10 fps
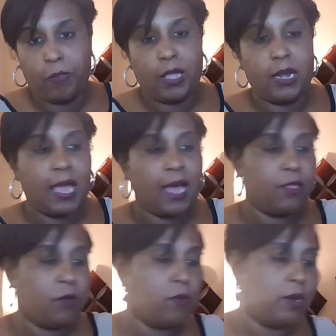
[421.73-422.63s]
Now they
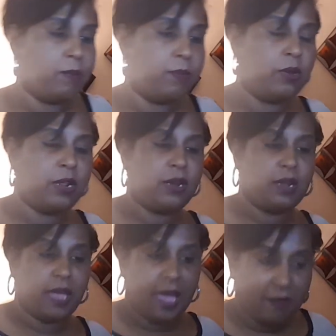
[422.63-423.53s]
want to put in the
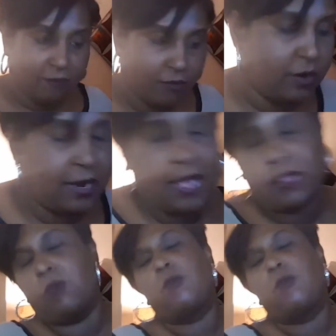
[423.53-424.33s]
effort, not the work.